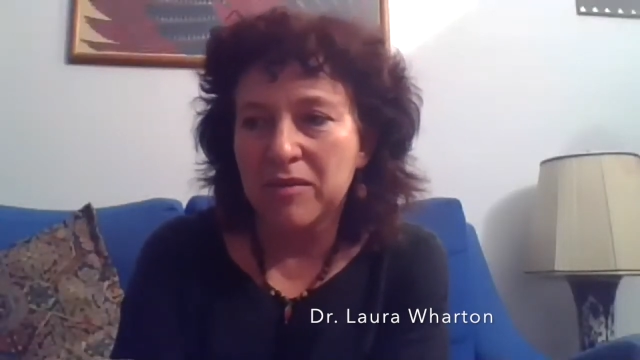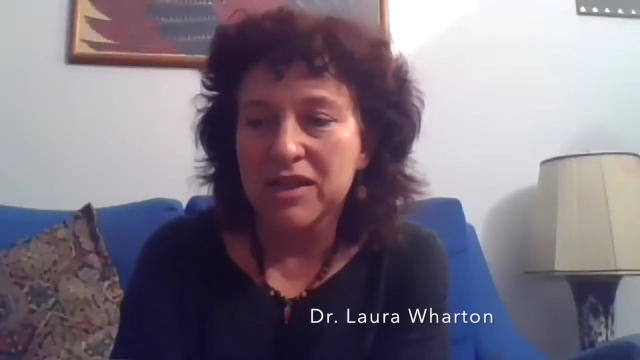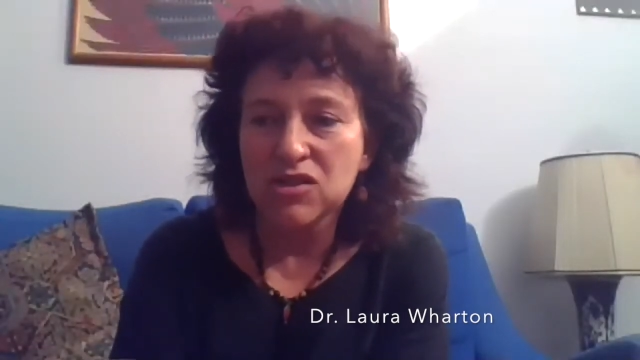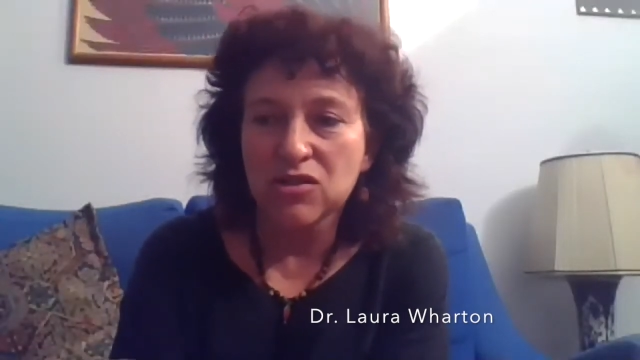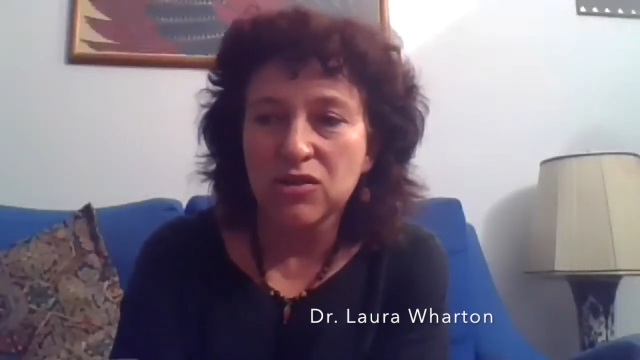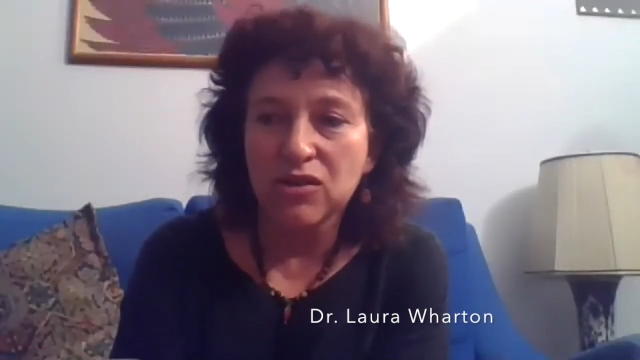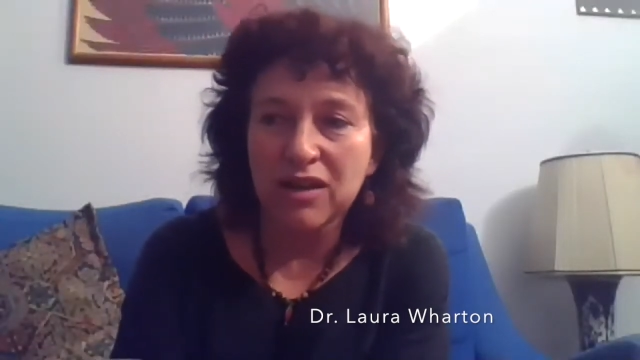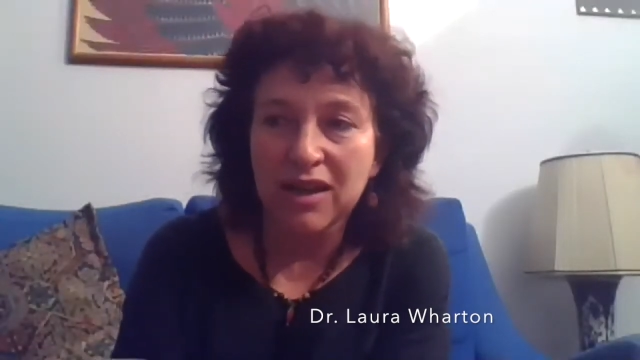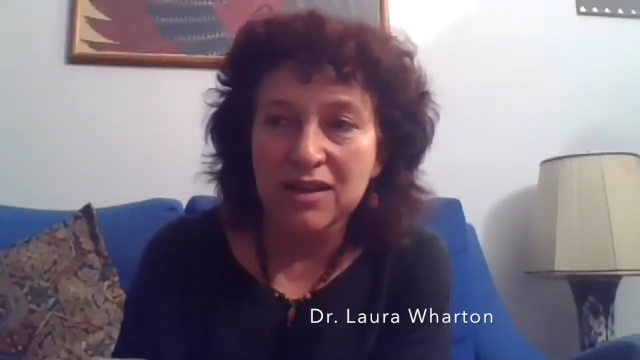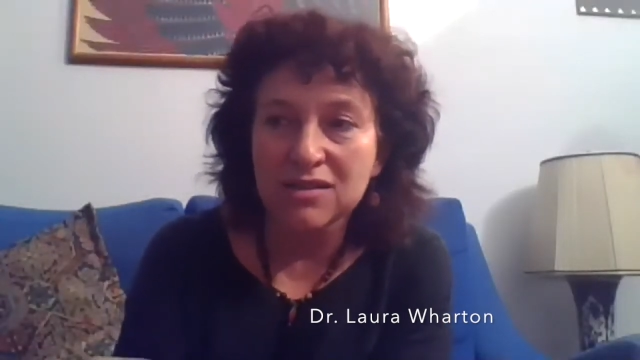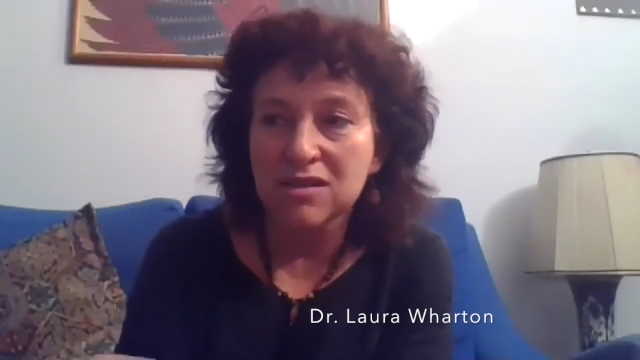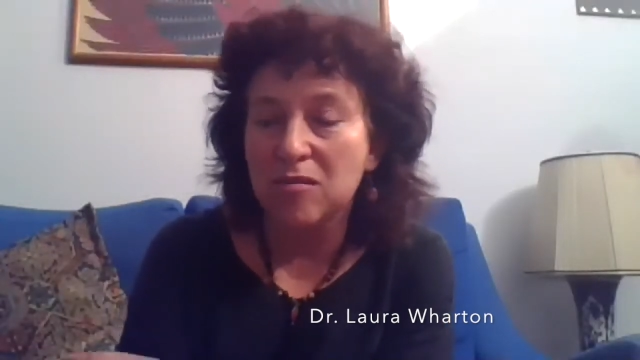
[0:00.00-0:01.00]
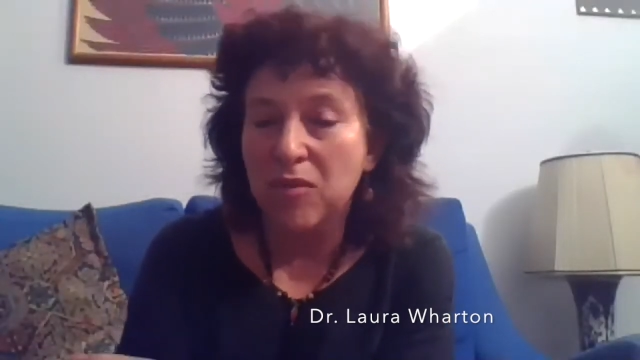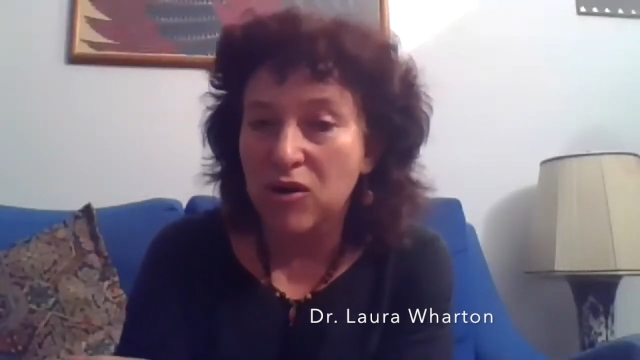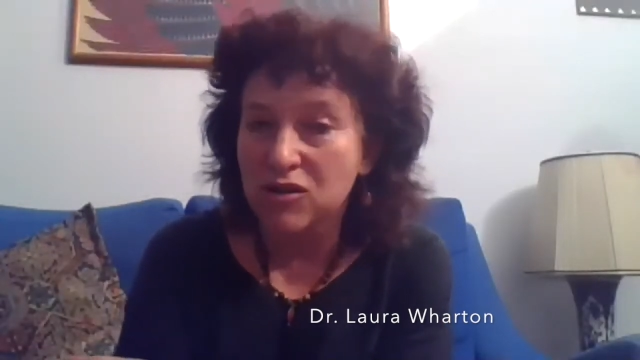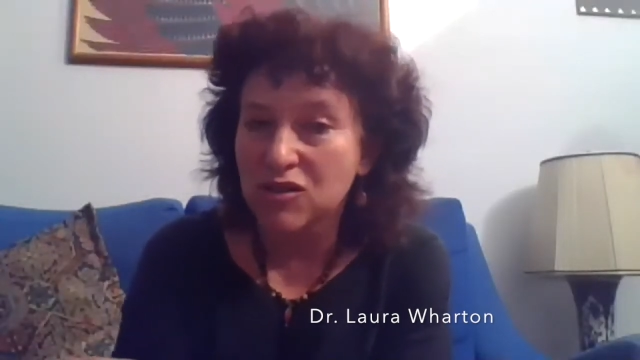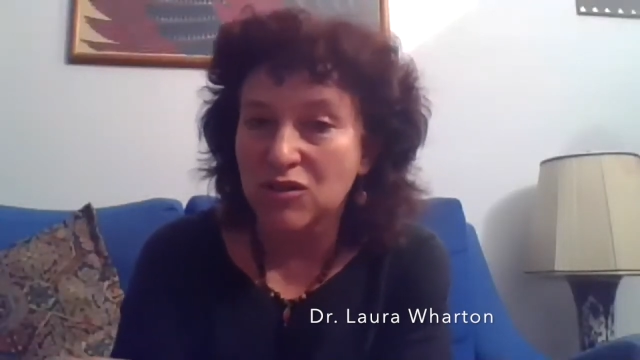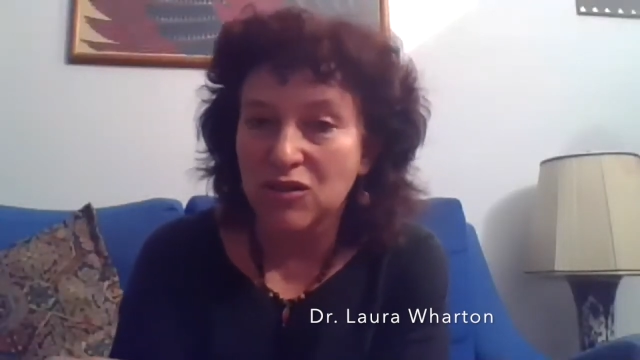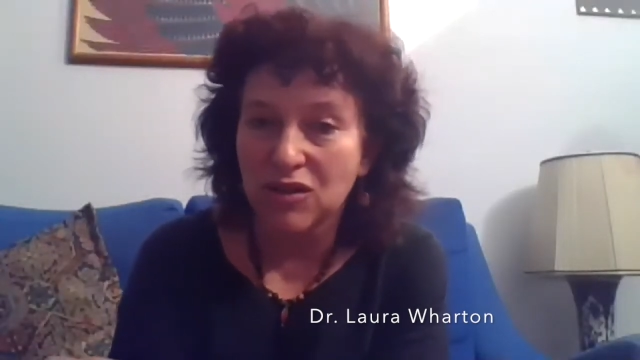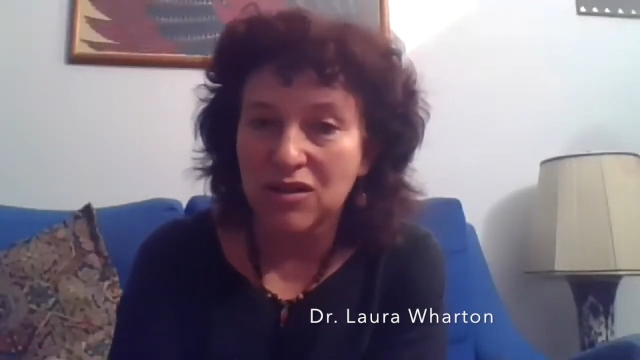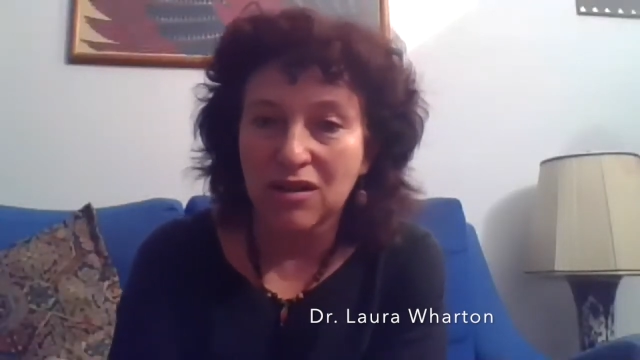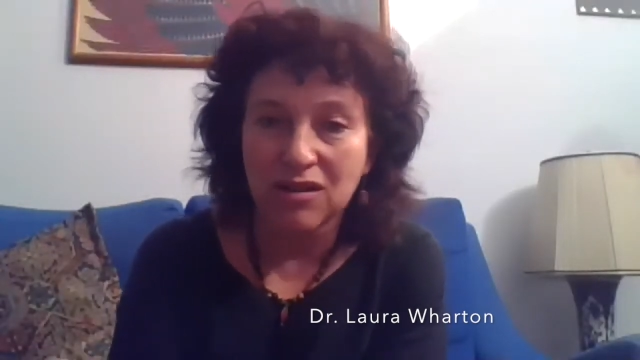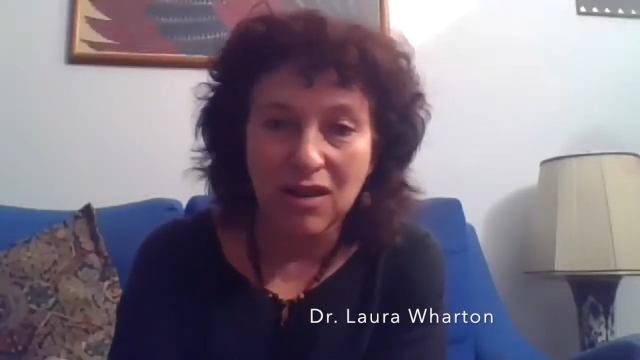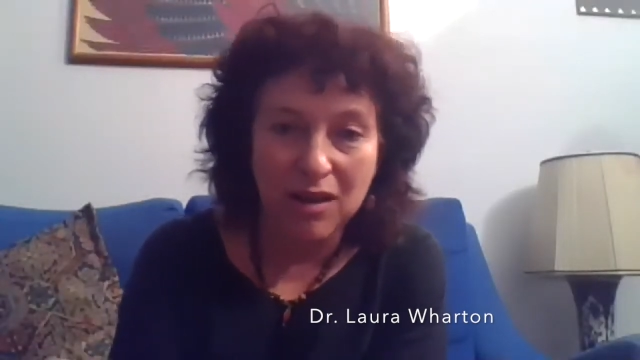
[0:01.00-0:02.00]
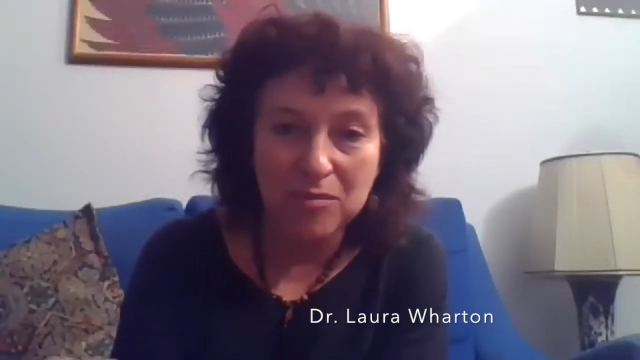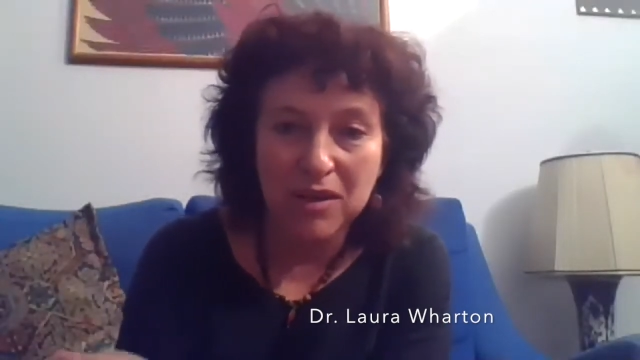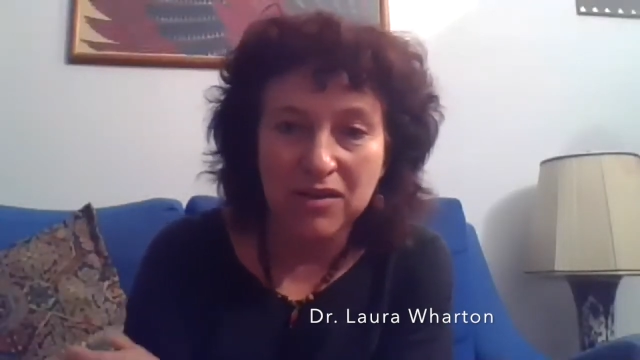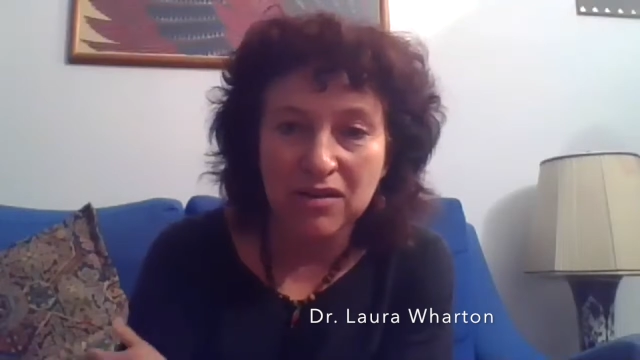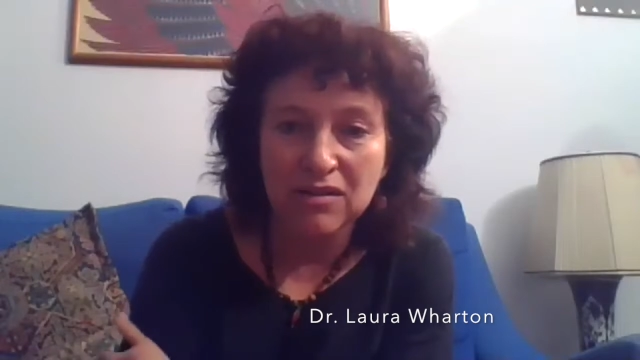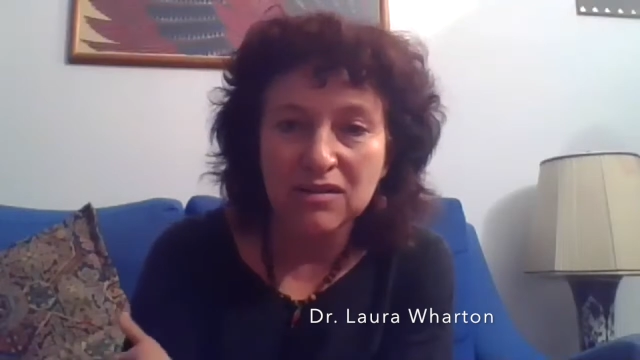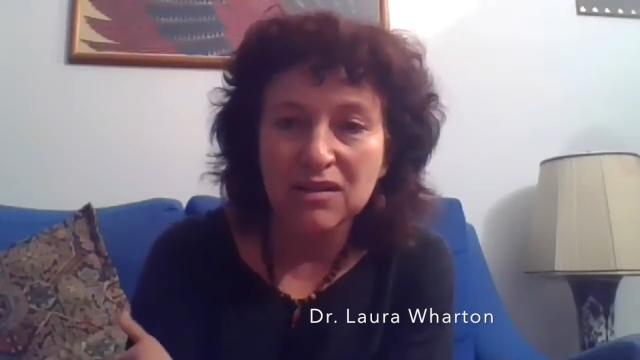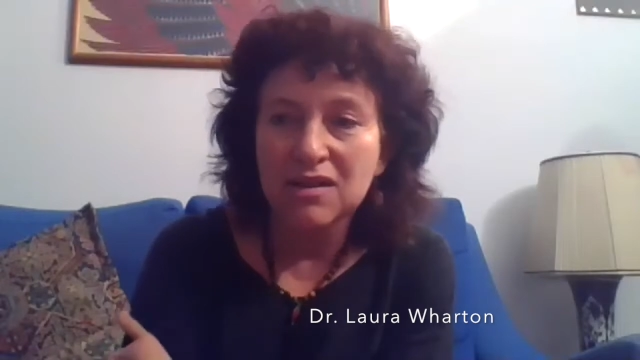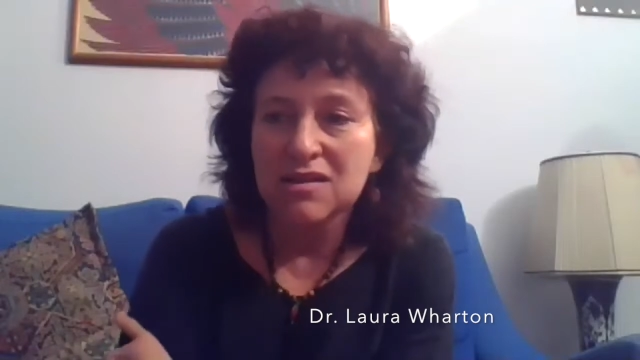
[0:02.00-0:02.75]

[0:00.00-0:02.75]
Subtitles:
It's looking, some parts look a lot better,